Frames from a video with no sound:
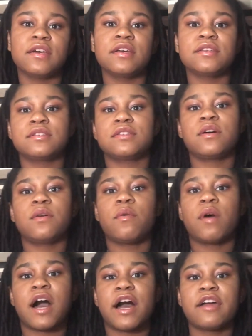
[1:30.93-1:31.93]
So
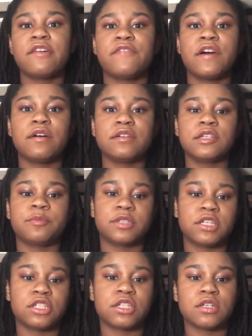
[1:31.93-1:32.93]
I found a
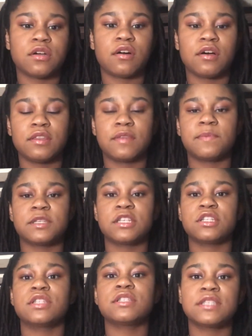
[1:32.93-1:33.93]
petition on the
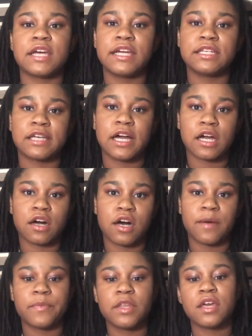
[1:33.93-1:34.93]
petitionsite.com